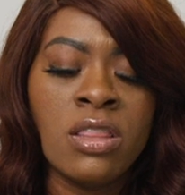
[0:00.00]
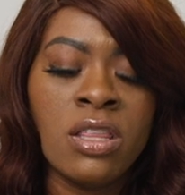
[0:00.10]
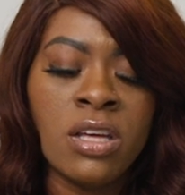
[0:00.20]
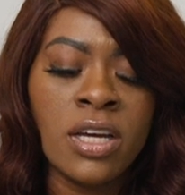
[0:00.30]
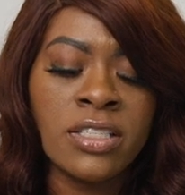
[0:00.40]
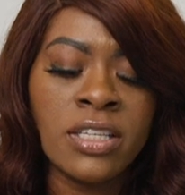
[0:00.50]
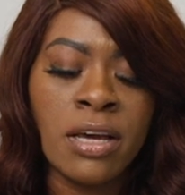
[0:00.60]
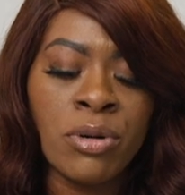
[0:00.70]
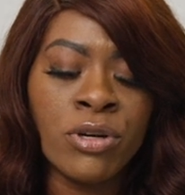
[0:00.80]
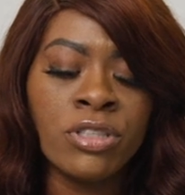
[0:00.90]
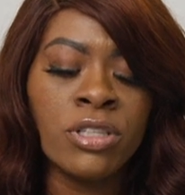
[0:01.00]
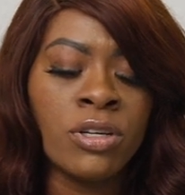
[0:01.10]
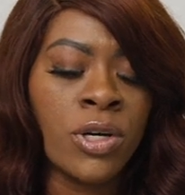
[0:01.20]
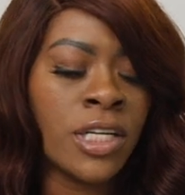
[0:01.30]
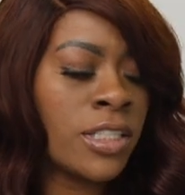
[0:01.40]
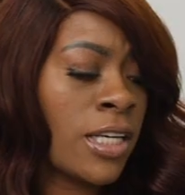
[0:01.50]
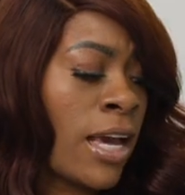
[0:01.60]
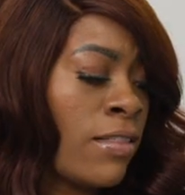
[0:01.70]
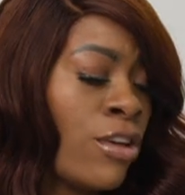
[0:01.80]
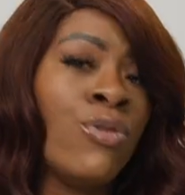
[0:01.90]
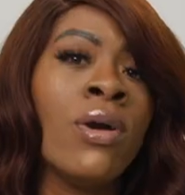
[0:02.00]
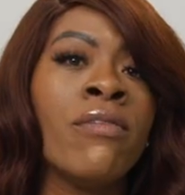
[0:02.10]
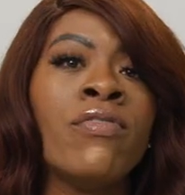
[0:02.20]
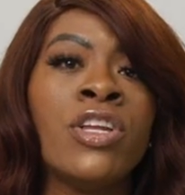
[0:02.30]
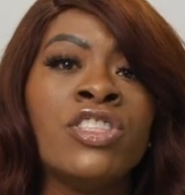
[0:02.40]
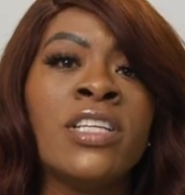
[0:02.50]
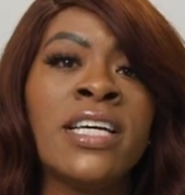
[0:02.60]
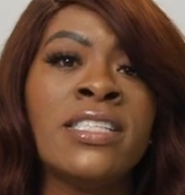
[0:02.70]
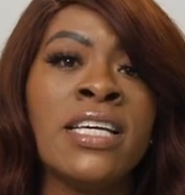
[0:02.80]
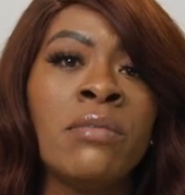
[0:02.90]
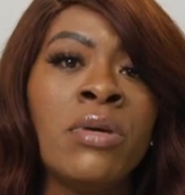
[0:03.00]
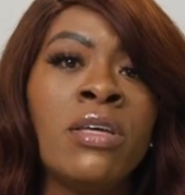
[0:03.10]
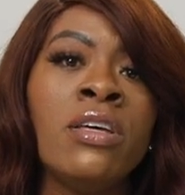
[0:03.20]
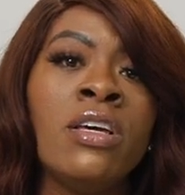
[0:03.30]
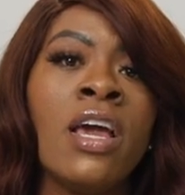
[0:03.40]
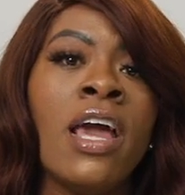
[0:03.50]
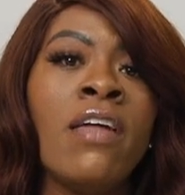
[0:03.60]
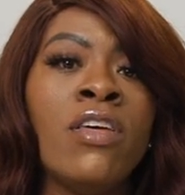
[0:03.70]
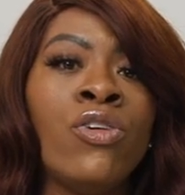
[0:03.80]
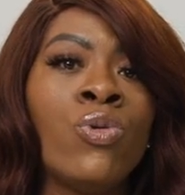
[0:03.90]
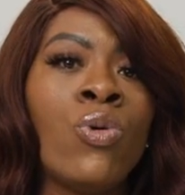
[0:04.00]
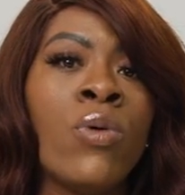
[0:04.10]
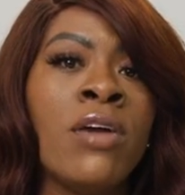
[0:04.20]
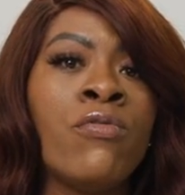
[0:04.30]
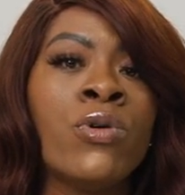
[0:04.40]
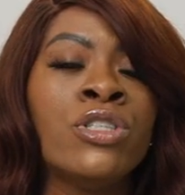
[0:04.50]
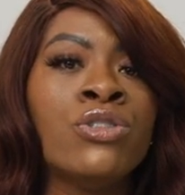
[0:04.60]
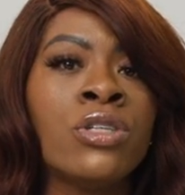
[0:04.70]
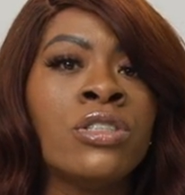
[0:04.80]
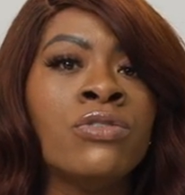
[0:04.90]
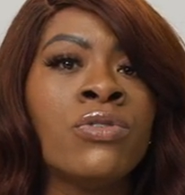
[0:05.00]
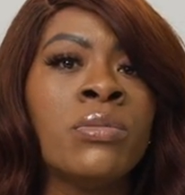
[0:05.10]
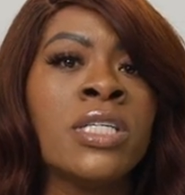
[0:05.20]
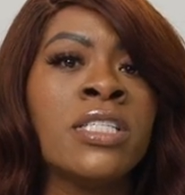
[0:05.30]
the examiner to indicate that you have finished that segment. And then you will wait for instructions from the